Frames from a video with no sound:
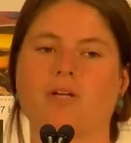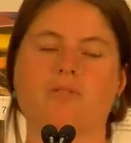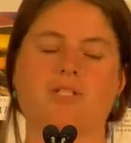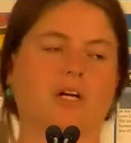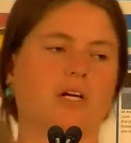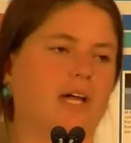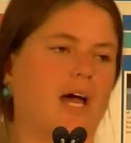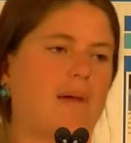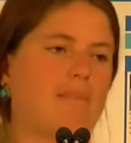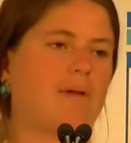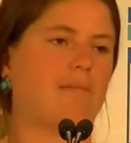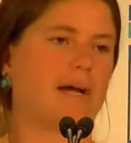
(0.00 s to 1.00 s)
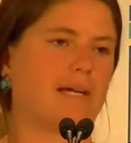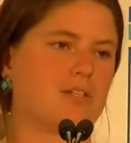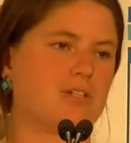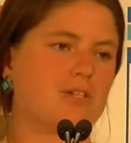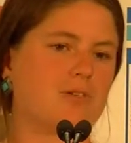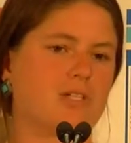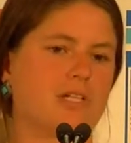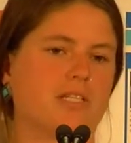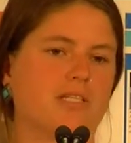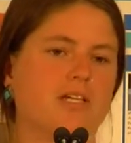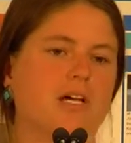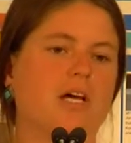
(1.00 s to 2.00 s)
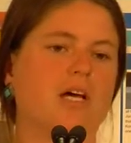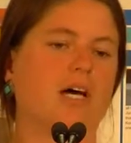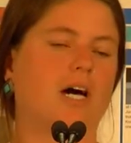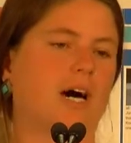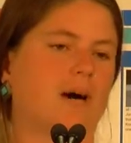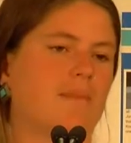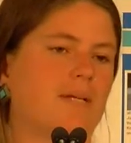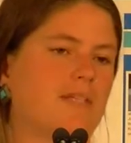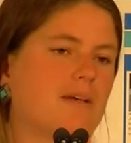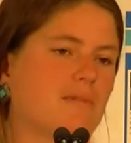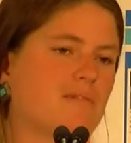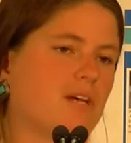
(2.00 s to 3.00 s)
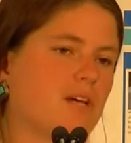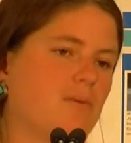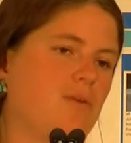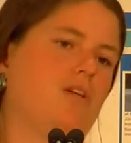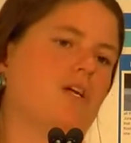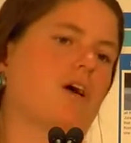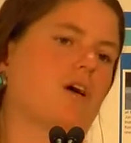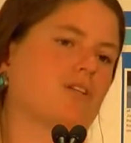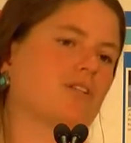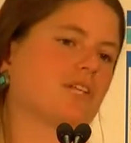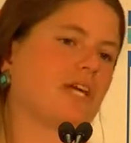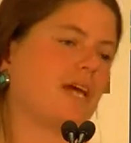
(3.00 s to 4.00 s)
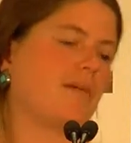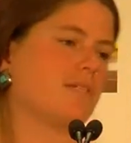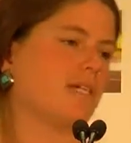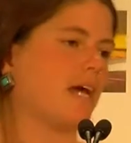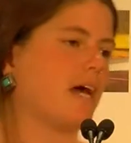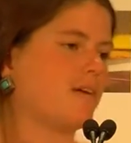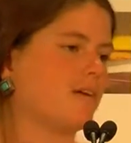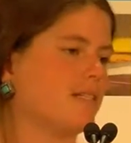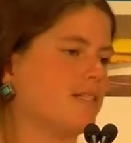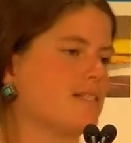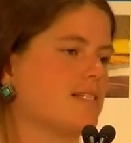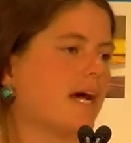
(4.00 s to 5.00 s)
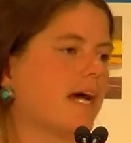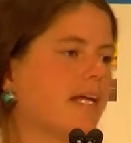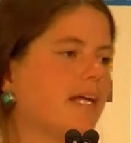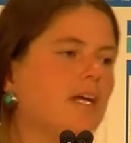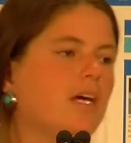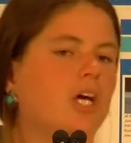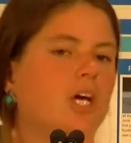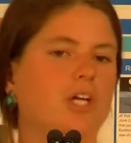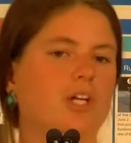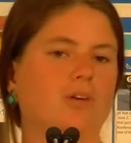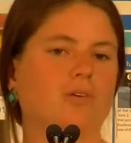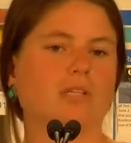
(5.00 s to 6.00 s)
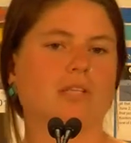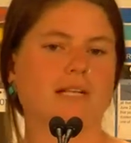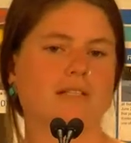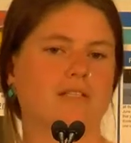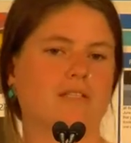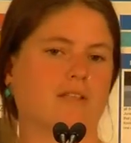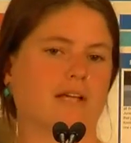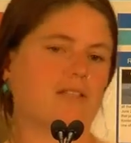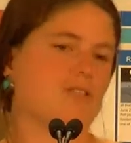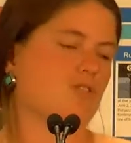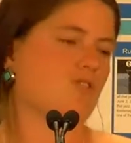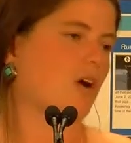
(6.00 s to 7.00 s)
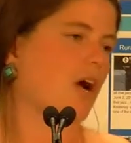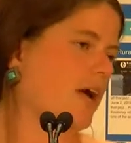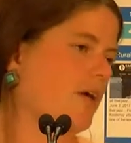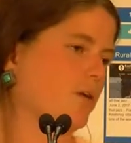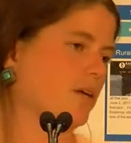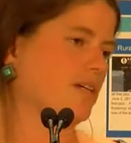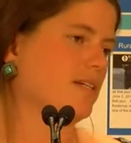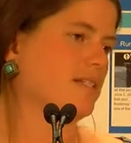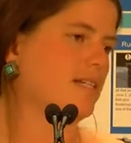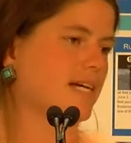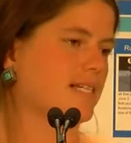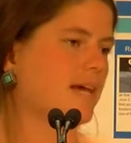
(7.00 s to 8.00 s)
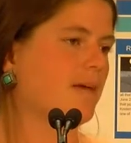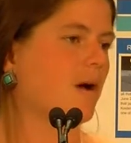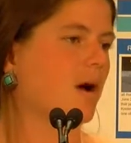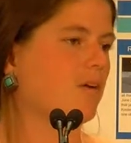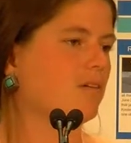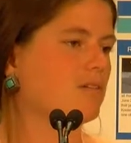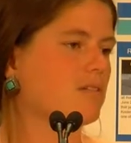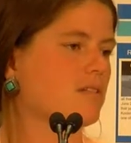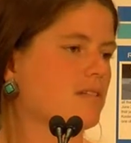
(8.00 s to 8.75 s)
It was starting to happen in Massachusetts. But some of the community gardeners came together and decided, let's try one of these CSA models.